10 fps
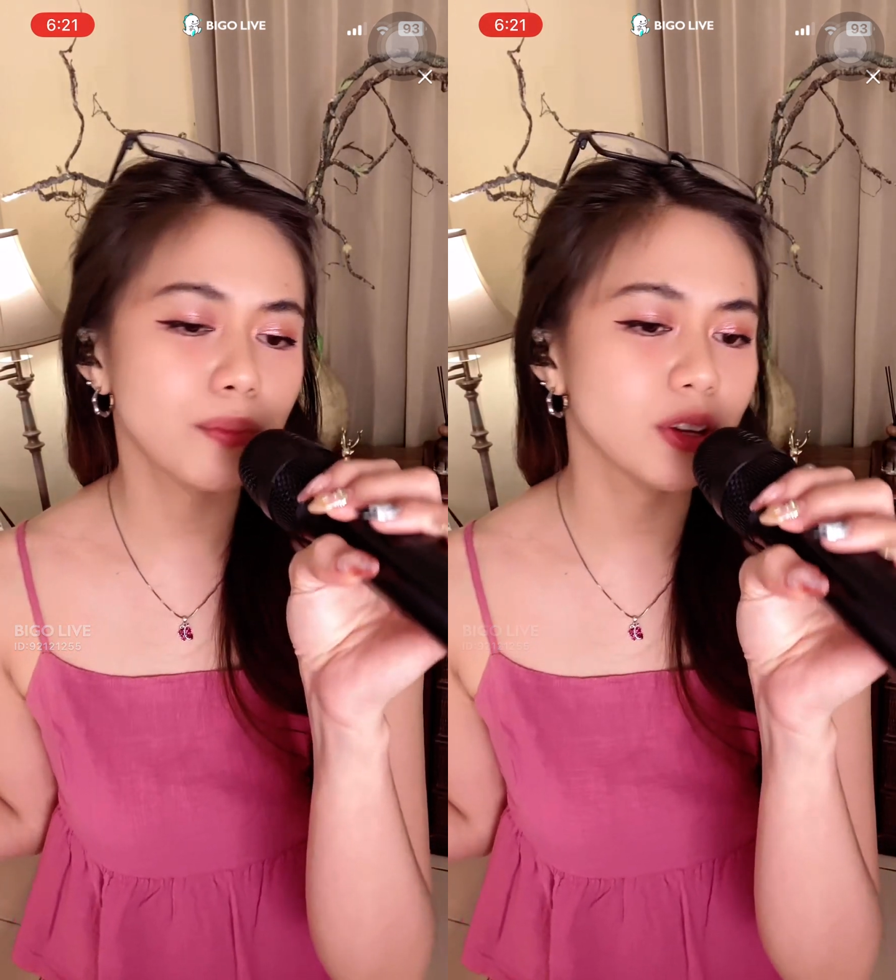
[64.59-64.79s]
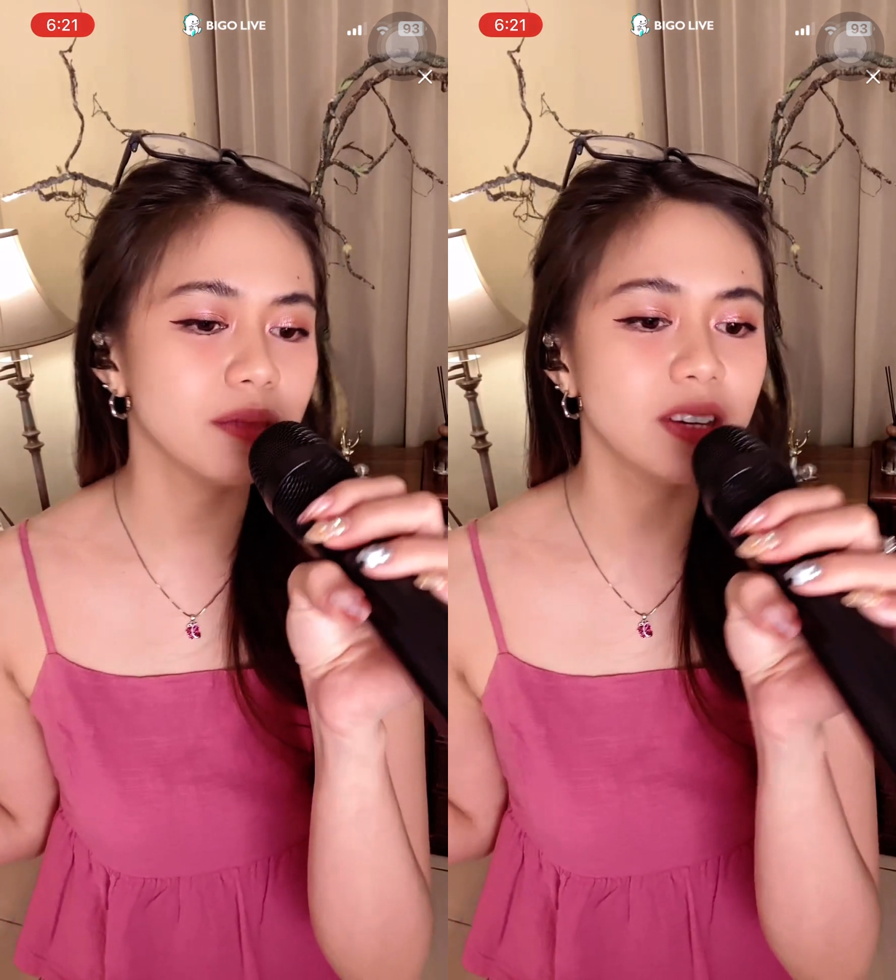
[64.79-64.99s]

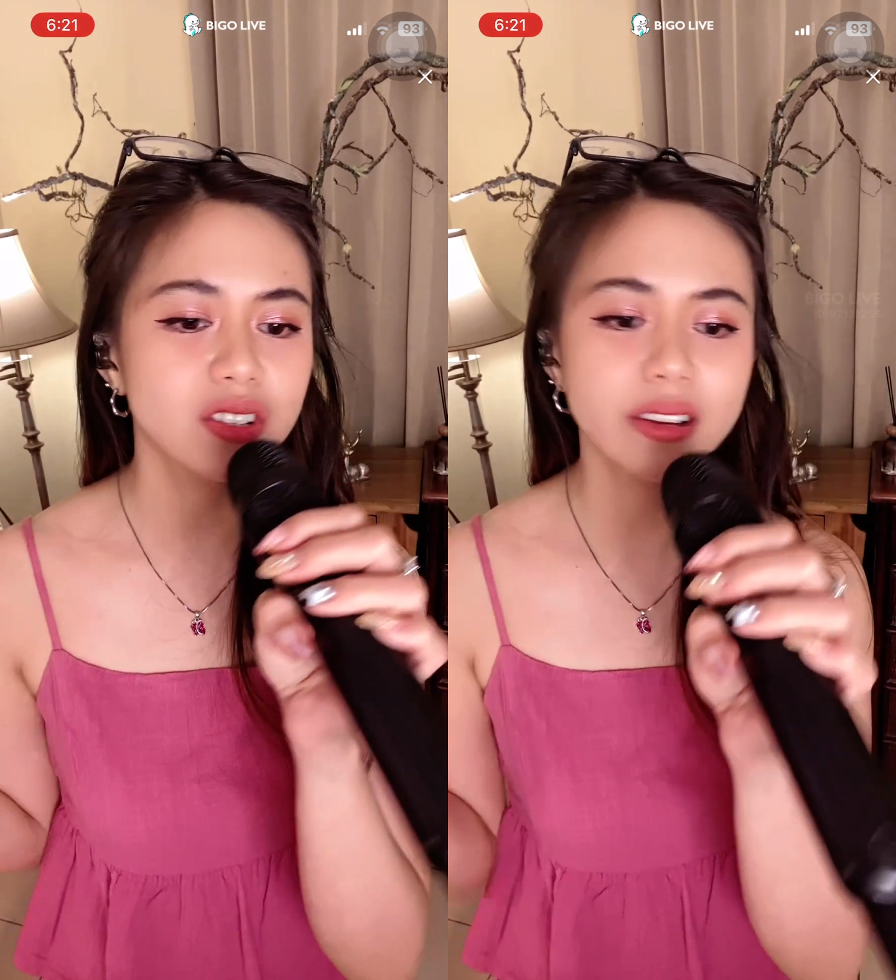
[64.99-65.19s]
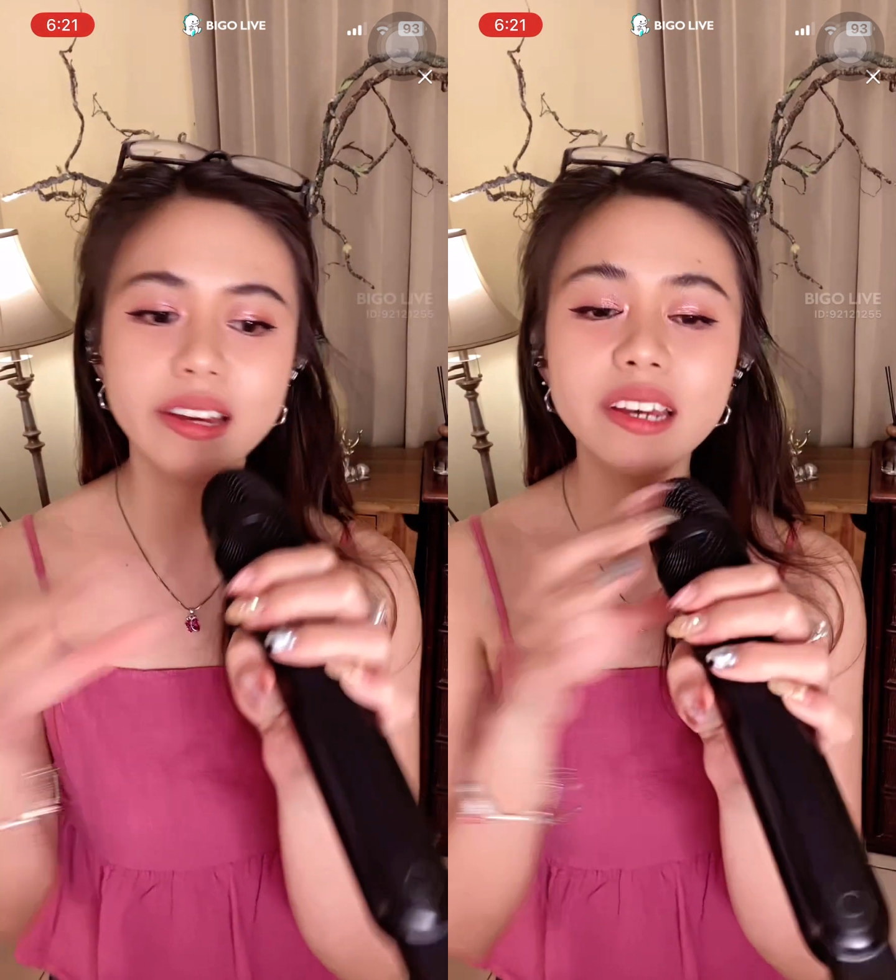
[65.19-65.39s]
put
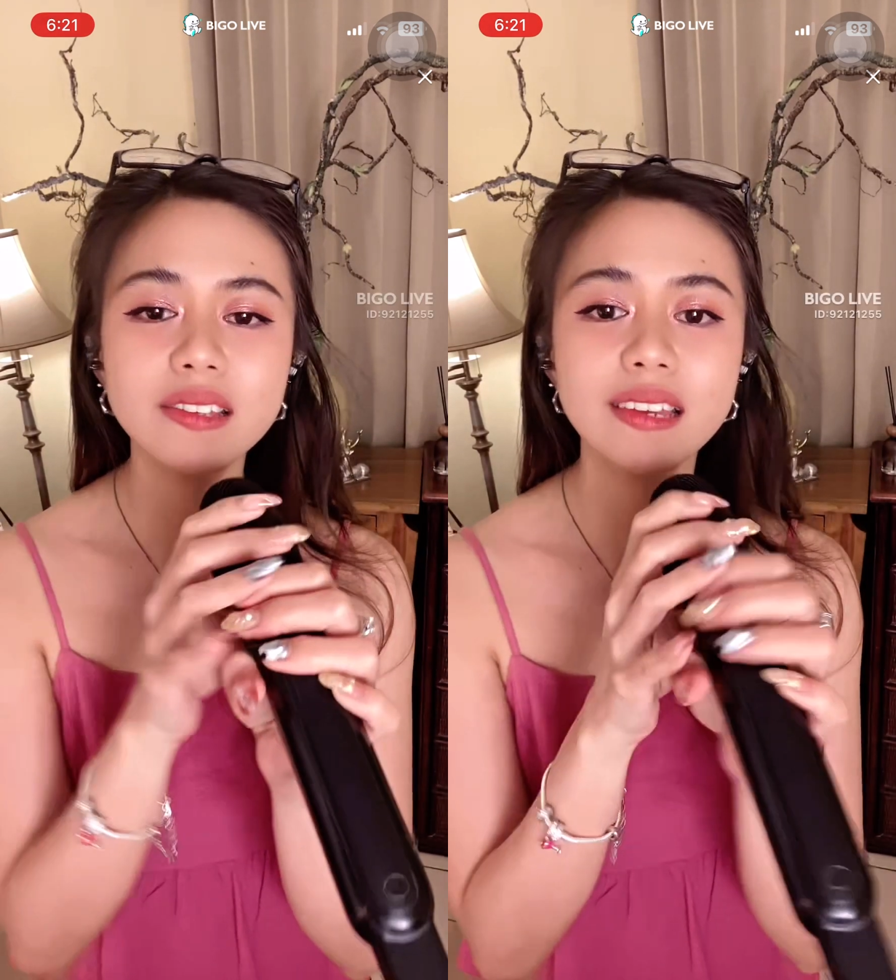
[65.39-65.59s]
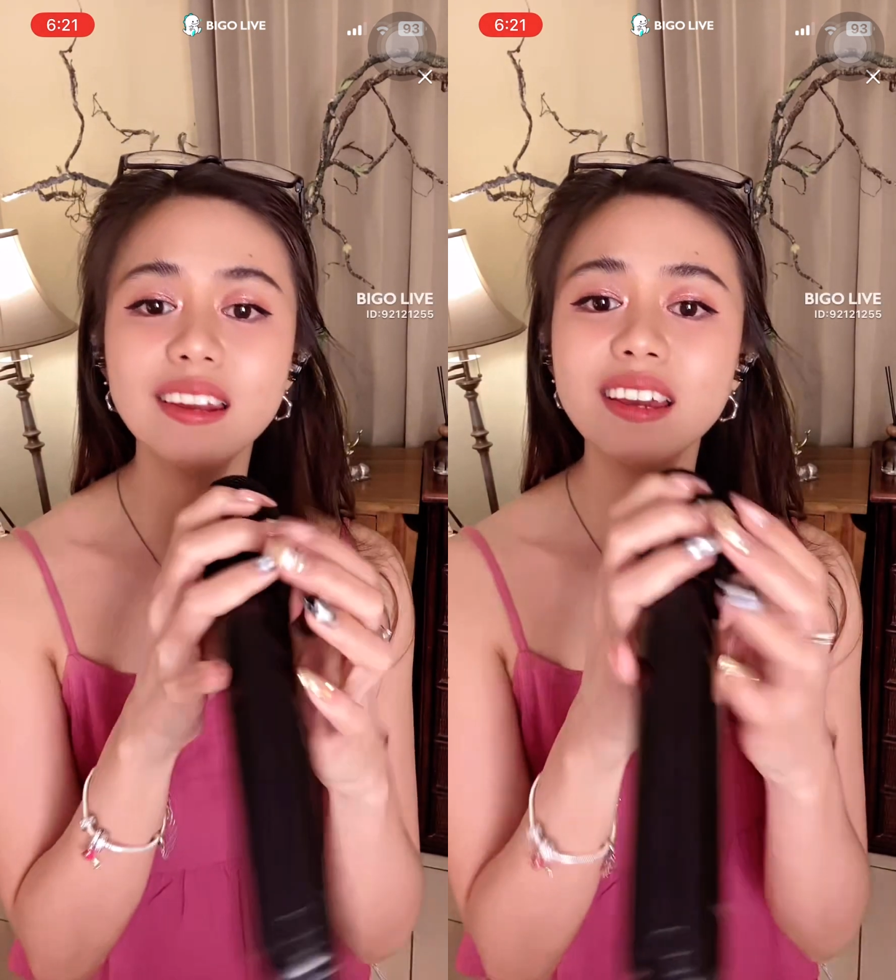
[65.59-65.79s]
my
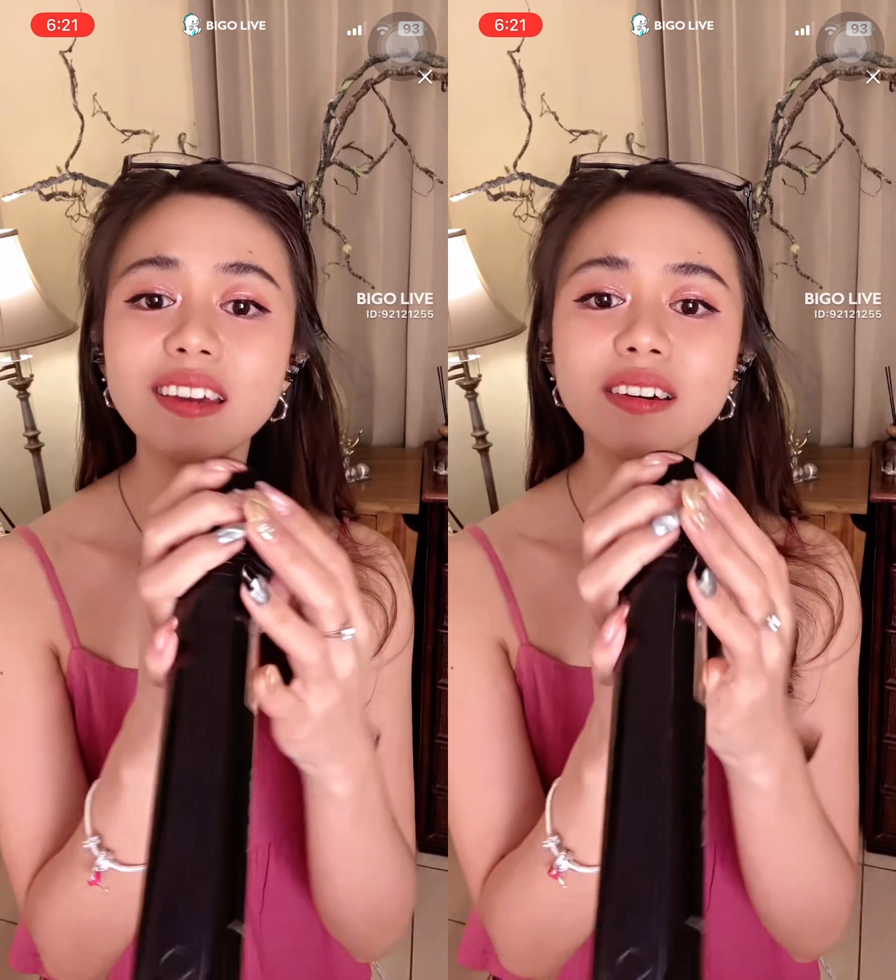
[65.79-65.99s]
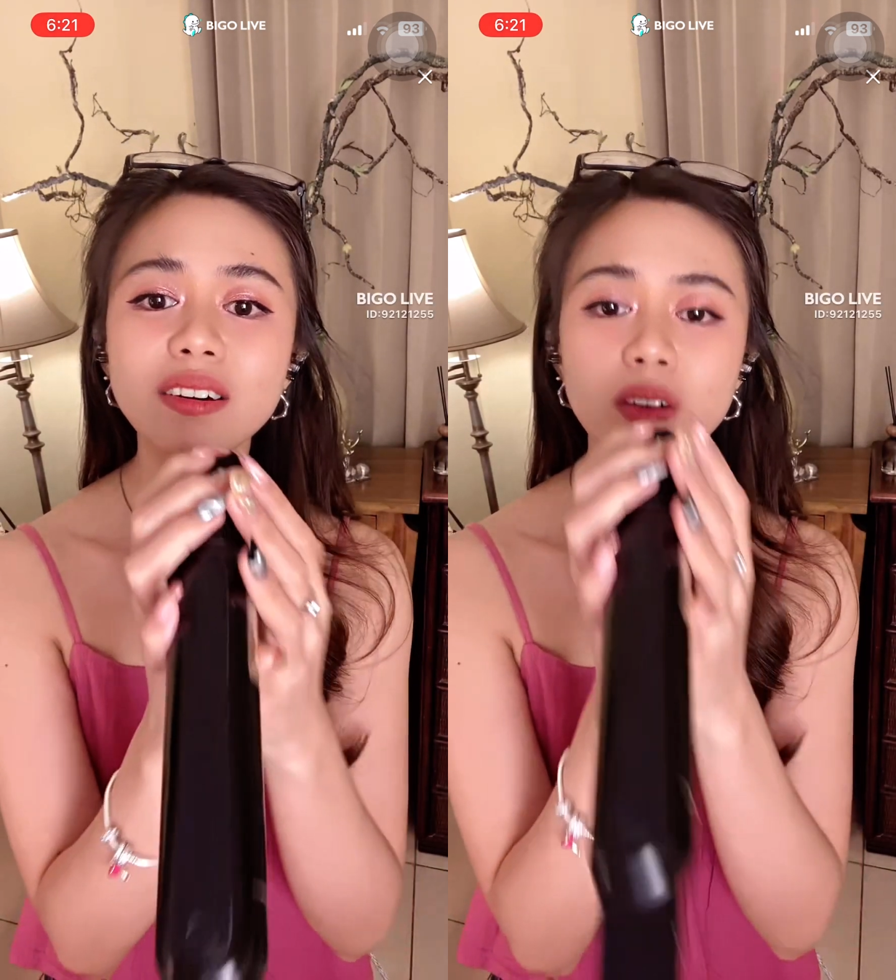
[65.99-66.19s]
trust in you